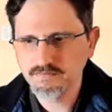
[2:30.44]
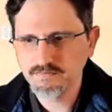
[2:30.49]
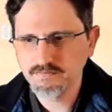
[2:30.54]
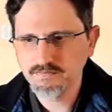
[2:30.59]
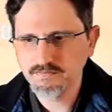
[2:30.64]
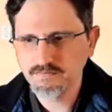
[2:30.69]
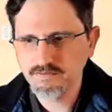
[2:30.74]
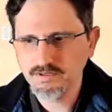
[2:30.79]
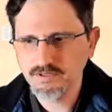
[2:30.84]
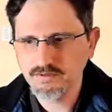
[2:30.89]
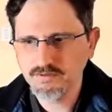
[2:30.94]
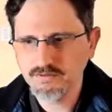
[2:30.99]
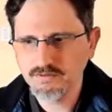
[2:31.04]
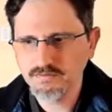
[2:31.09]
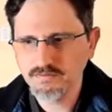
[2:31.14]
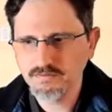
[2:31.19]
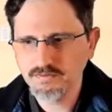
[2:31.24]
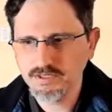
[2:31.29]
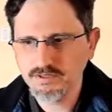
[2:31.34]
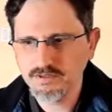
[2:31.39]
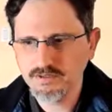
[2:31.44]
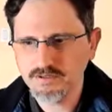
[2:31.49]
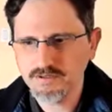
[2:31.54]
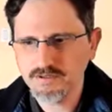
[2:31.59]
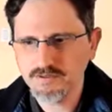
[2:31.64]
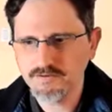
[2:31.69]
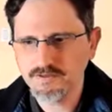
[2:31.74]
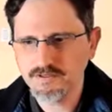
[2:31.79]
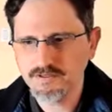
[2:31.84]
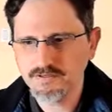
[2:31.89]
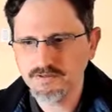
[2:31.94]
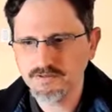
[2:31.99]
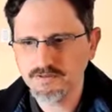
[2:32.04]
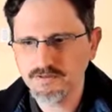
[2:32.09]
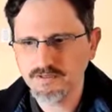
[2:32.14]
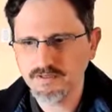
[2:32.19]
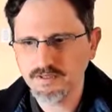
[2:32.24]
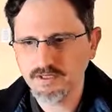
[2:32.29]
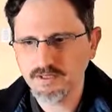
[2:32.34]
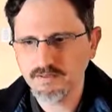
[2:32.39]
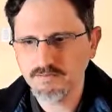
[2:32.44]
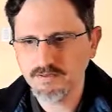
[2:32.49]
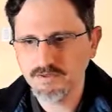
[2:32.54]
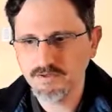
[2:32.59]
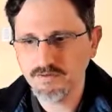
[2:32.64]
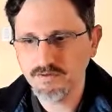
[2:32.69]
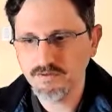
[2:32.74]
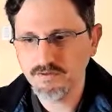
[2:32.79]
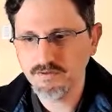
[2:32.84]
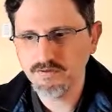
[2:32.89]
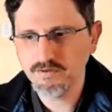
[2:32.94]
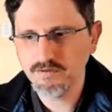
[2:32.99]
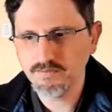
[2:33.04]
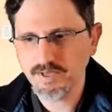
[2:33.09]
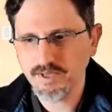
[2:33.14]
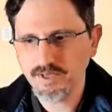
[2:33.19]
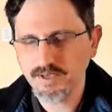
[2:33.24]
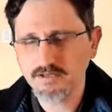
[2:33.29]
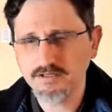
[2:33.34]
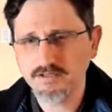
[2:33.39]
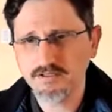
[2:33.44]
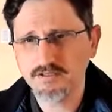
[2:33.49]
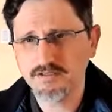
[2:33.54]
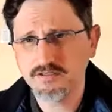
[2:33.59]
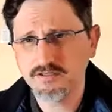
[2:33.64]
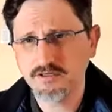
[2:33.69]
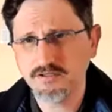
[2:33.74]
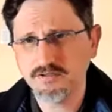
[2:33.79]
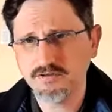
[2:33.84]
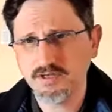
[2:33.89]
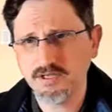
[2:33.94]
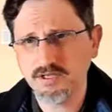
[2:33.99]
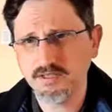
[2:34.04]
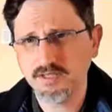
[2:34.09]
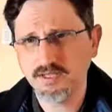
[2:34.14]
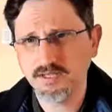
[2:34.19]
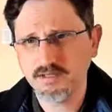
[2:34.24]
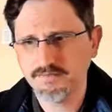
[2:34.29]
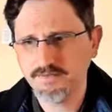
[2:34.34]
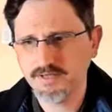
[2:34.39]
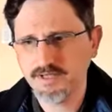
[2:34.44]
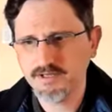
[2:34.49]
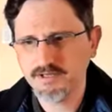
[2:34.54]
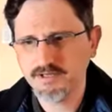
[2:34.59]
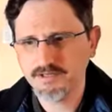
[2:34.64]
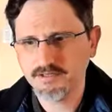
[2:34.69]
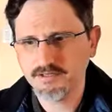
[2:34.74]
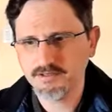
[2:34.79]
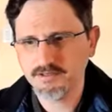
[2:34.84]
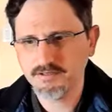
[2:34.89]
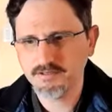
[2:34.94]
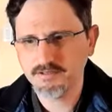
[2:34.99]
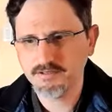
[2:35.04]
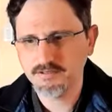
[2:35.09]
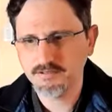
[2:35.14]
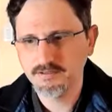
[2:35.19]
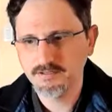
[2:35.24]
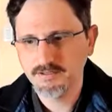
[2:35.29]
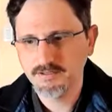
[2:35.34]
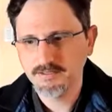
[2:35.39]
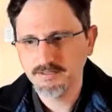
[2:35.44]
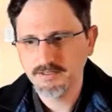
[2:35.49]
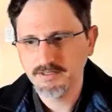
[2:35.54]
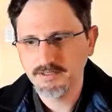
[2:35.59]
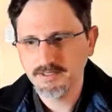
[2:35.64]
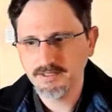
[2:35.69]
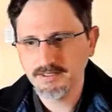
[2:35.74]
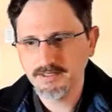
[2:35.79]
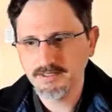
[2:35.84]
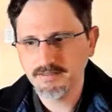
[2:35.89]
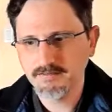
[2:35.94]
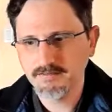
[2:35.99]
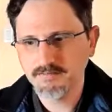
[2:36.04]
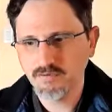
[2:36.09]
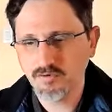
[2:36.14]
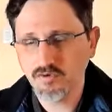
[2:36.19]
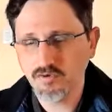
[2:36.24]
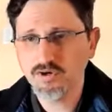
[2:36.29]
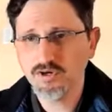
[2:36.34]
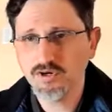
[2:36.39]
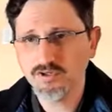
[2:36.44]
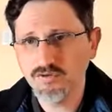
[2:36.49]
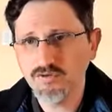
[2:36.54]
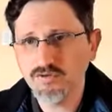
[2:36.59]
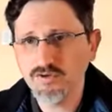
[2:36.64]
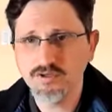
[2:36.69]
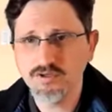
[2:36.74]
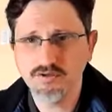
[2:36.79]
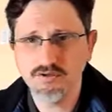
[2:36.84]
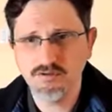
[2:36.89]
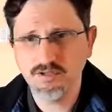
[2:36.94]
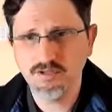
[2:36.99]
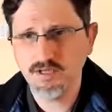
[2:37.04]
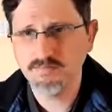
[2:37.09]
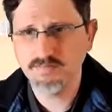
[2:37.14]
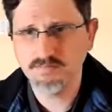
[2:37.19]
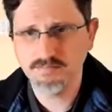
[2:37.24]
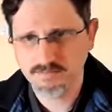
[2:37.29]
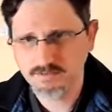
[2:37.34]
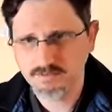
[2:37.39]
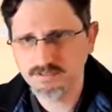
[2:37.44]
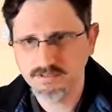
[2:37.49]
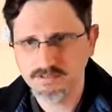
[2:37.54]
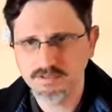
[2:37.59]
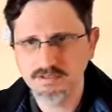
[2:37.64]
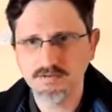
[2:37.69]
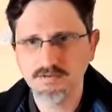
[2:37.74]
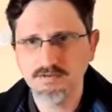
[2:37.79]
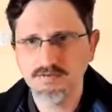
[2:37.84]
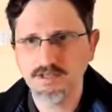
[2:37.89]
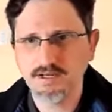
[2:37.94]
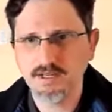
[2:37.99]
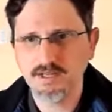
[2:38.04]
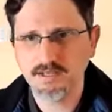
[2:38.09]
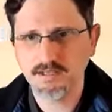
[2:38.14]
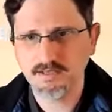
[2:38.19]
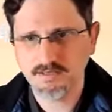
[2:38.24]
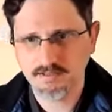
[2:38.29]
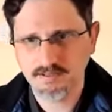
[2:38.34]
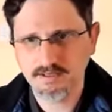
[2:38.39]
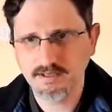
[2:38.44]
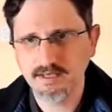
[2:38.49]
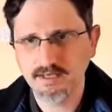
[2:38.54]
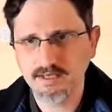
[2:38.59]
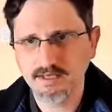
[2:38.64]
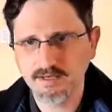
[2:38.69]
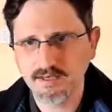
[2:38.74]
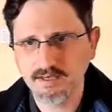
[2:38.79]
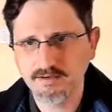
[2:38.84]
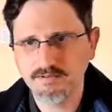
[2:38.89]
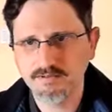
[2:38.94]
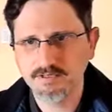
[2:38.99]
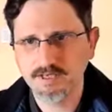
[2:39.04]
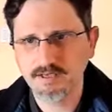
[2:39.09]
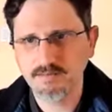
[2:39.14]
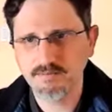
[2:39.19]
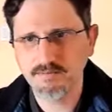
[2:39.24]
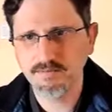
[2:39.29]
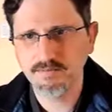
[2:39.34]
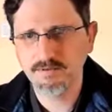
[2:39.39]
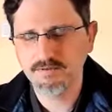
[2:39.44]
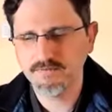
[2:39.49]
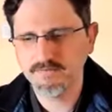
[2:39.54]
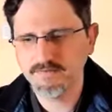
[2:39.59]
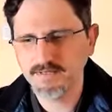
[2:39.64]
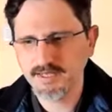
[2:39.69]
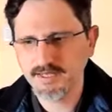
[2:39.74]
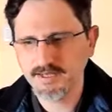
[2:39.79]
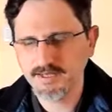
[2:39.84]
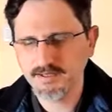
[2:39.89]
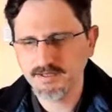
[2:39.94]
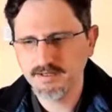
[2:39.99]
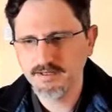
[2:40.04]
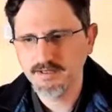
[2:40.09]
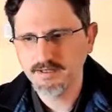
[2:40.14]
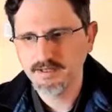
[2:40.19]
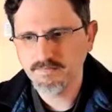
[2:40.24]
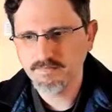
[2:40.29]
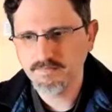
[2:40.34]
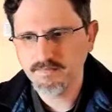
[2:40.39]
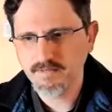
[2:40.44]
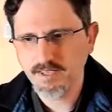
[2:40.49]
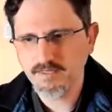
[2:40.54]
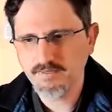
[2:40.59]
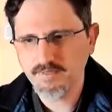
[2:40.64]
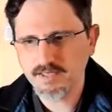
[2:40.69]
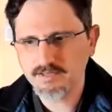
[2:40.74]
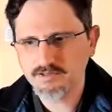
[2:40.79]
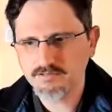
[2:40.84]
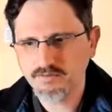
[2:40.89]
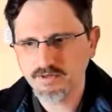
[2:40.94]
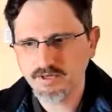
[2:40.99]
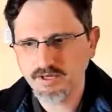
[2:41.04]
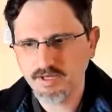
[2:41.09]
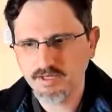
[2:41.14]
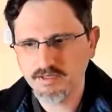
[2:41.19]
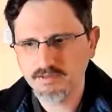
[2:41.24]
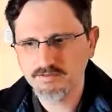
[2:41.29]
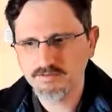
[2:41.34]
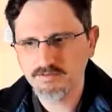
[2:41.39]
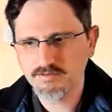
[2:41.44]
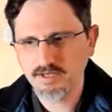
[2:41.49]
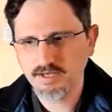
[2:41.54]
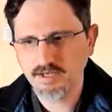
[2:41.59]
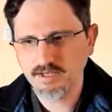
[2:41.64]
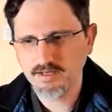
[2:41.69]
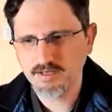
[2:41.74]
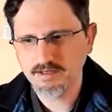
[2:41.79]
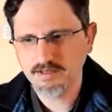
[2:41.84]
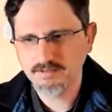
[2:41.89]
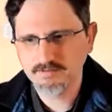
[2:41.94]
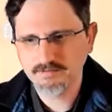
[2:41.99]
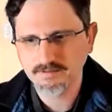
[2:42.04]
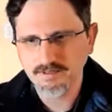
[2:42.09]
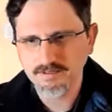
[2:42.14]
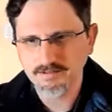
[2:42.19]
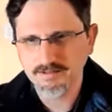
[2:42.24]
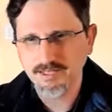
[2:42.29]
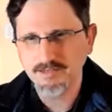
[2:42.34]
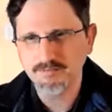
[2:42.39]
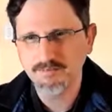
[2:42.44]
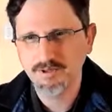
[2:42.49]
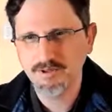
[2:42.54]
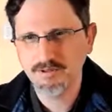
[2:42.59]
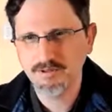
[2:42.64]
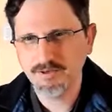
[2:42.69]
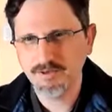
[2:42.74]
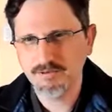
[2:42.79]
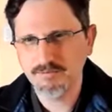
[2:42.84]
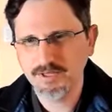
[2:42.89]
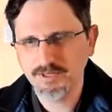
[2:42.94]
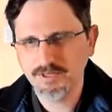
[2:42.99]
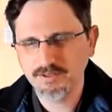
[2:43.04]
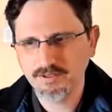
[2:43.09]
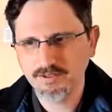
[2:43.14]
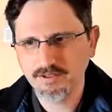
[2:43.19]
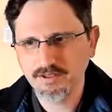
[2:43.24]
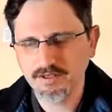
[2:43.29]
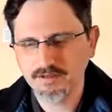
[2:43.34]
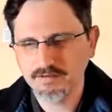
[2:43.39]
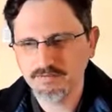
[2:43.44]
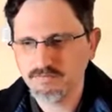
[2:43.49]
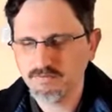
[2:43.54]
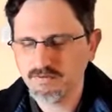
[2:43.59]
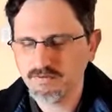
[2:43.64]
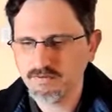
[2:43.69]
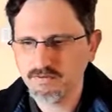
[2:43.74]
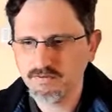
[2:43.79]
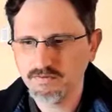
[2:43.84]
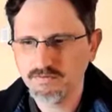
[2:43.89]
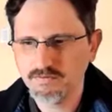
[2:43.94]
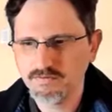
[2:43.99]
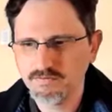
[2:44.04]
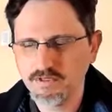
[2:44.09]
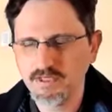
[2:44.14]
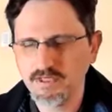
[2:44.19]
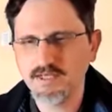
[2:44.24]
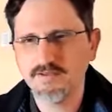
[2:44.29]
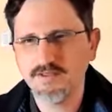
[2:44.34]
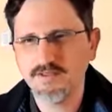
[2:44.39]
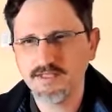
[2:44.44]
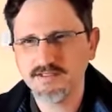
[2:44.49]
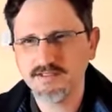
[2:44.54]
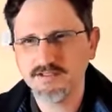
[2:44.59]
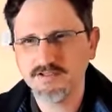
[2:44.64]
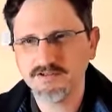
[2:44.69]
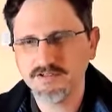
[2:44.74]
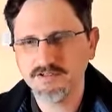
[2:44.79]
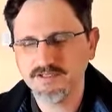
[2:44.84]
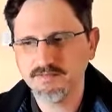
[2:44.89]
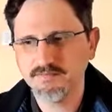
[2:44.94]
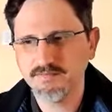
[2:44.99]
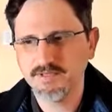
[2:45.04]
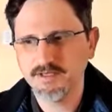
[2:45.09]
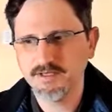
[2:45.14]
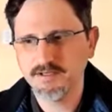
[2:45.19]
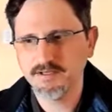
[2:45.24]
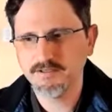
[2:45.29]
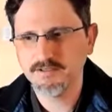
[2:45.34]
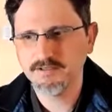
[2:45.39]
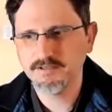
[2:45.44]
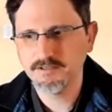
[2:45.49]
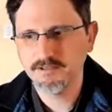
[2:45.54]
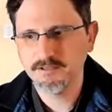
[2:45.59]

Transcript: what we could do is you could pay us to start drawing the elevations, or you could do them, since she knew that I was capable of that. And that's when I sort of had a light bulb moment and thought, well, wow, that's interesting because